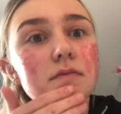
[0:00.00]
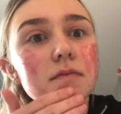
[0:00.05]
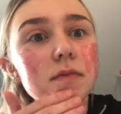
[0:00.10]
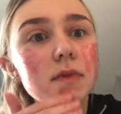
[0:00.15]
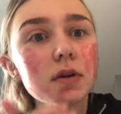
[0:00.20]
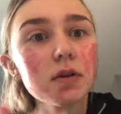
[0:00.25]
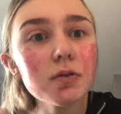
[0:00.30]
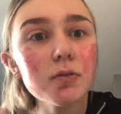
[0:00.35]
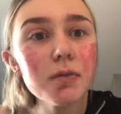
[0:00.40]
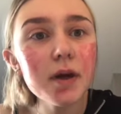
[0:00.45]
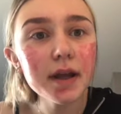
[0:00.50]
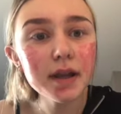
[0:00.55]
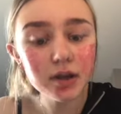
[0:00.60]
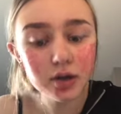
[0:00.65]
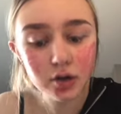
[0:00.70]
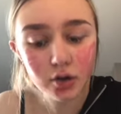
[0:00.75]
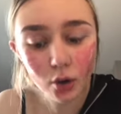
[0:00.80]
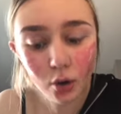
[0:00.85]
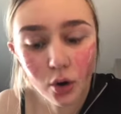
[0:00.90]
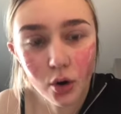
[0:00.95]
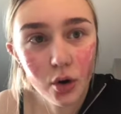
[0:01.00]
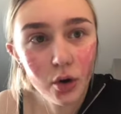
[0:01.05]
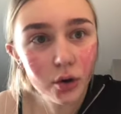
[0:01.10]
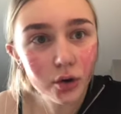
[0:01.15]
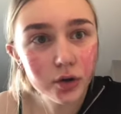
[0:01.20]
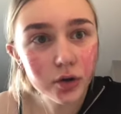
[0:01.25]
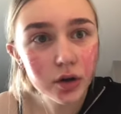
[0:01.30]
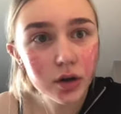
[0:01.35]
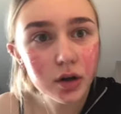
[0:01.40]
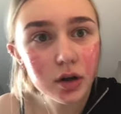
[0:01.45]
Oh my
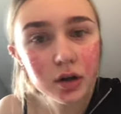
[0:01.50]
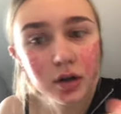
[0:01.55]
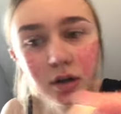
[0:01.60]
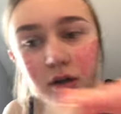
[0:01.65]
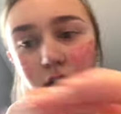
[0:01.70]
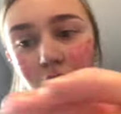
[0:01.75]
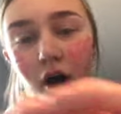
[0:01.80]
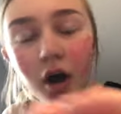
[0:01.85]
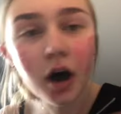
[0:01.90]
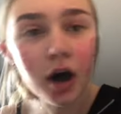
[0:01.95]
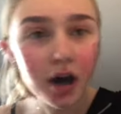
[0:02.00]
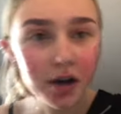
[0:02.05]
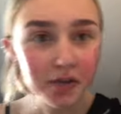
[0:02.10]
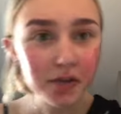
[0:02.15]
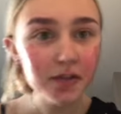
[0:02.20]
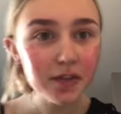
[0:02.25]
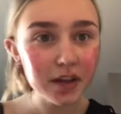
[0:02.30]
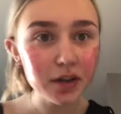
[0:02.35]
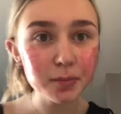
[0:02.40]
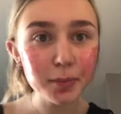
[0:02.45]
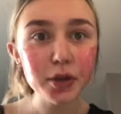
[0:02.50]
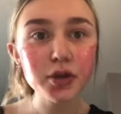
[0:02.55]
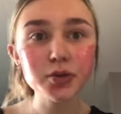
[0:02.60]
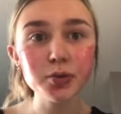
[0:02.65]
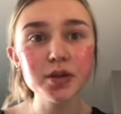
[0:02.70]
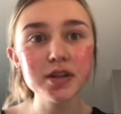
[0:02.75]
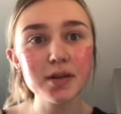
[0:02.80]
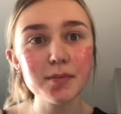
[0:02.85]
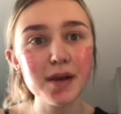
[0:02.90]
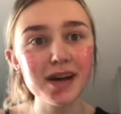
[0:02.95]
god! Half of this bottle
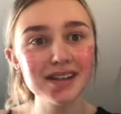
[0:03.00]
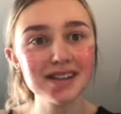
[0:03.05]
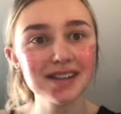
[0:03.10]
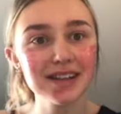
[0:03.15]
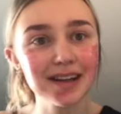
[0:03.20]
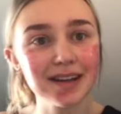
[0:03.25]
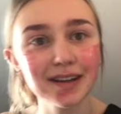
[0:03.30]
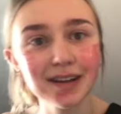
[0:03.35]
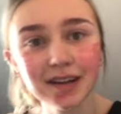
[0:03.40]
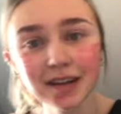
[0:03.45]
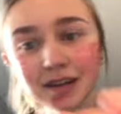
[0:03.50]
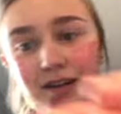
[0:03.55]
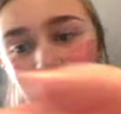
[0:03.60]
is in my sink.